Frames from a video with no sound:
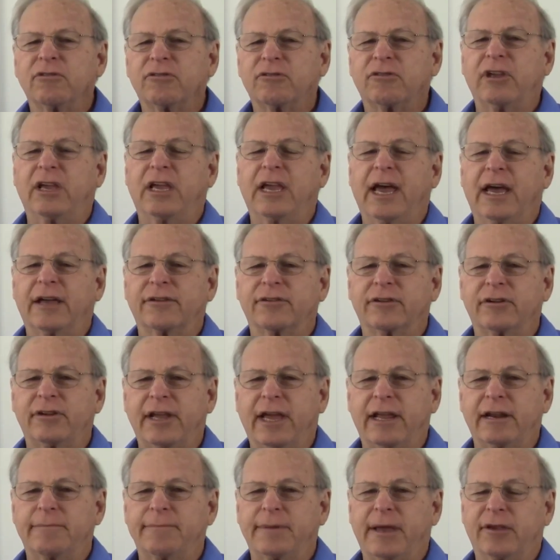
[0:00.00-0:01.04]
see as a
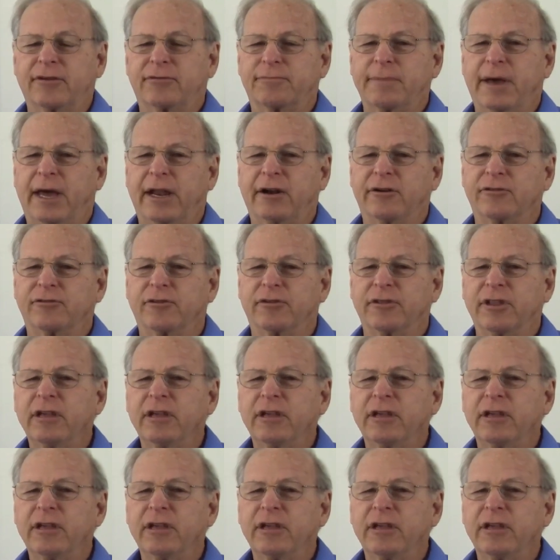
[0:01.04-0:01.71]
database manager.